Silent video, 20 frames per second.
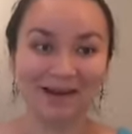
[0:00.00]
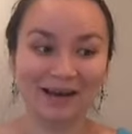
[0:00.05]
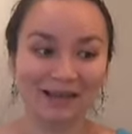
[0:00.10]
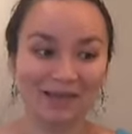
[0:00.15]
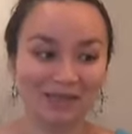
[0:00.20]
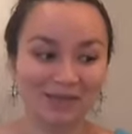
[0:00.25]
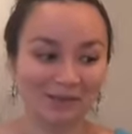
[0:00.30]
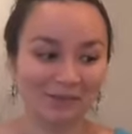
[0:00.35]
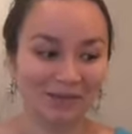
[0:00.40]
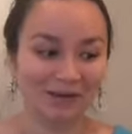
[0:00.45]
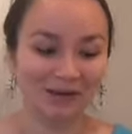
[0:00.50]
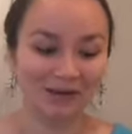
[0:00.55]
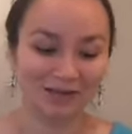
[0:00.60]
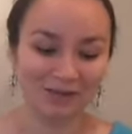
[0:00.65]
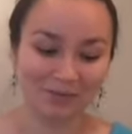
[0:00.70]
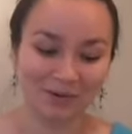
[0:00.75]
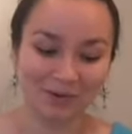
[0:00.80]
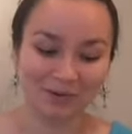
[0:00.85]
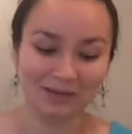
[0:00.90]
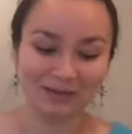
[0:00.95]
And I think because
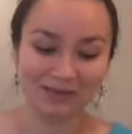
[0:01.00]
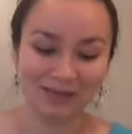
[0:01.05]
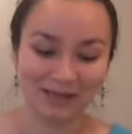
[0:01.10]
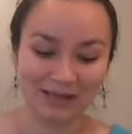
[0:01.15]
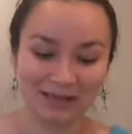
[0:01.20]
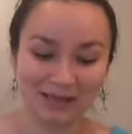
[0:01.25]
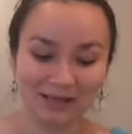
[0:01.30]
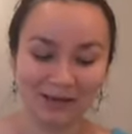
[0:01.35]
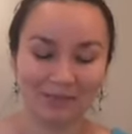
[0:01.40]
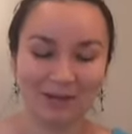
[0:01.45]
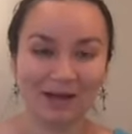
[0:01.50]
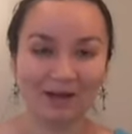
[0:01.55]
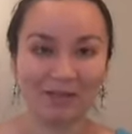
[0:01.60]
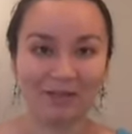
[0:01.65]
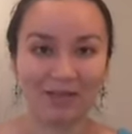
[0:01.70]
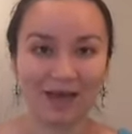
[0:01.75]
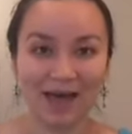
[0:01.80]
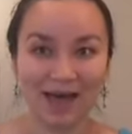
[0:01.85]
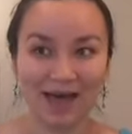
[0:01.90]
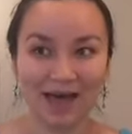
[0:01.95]
I'm always thinking
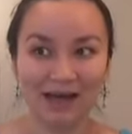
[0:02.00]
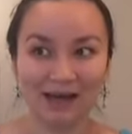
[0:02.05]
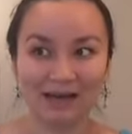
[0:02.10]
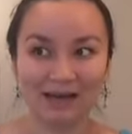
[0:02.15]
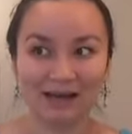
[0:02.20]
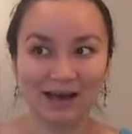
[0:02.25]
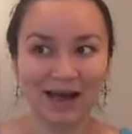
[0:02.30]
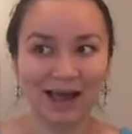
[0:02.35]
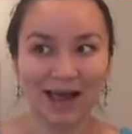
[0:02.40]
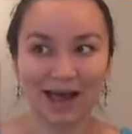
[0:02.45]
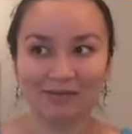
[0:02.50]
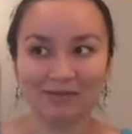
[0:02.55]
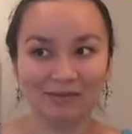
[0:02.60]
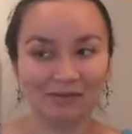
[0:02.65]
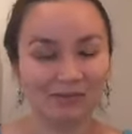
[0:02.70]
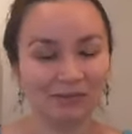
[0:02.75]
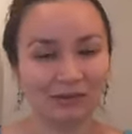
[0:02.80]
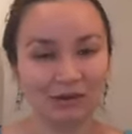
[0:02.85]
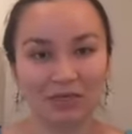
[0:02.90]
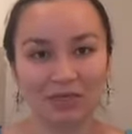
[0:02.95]
about that, I
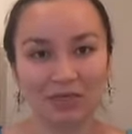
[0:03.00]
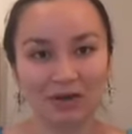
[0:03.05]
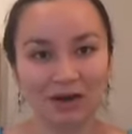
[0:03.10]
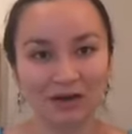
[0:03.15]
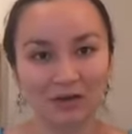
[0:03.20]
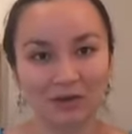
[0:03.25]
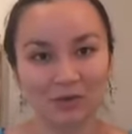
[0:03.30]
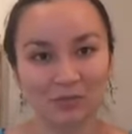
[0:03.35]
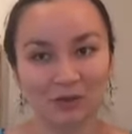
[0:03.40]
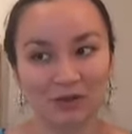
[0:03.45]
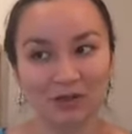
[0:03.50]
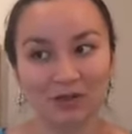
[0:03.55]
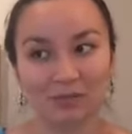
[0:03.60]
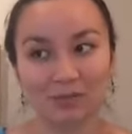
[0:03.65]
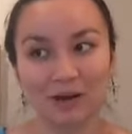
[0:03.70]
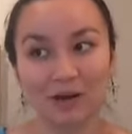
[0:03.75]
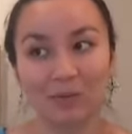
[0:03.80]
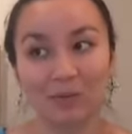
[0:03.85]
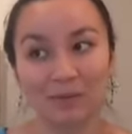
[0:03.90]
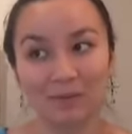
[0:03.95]
haven't really thought too much
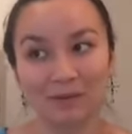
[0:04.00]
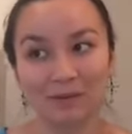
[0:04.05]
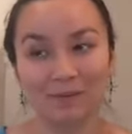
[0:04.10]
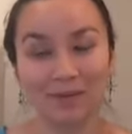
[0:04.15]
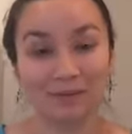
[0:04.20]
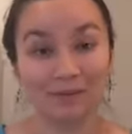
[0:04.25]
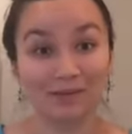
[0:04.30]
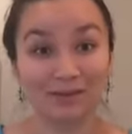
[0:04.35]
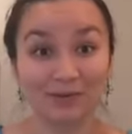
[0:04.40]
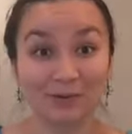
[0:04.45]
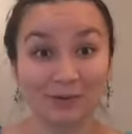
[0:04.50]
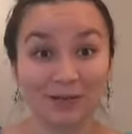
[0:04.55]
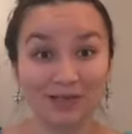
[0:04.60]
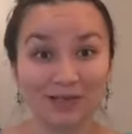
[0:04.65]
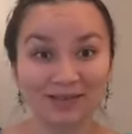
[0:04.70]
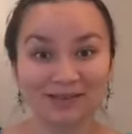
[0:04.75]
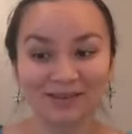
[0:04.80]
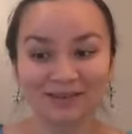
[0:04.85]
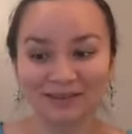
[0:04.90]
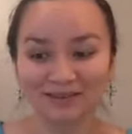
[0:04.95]
about what my baby's going
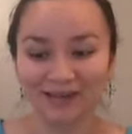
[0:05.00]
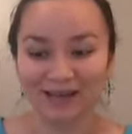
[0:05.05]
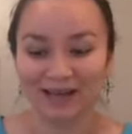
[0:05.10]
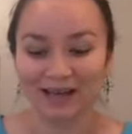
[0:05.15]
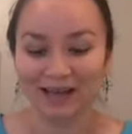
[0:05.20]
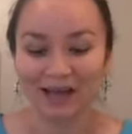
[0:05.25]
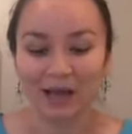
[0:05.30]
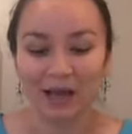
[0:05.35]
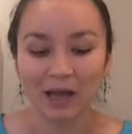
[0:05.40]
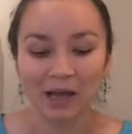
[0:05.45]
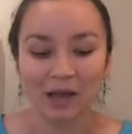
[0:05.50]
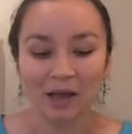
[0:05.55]
to look like.